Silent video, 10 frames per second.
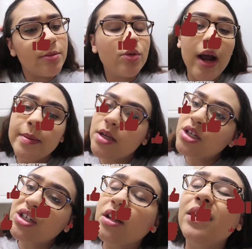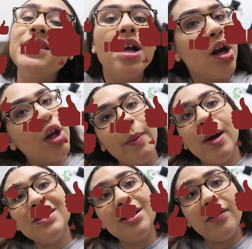subscribe to our channel, and turn on your
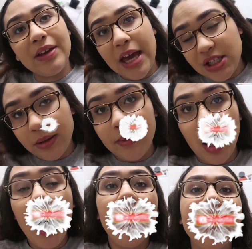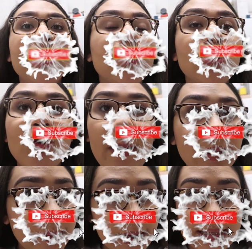post notifications because we're dropping them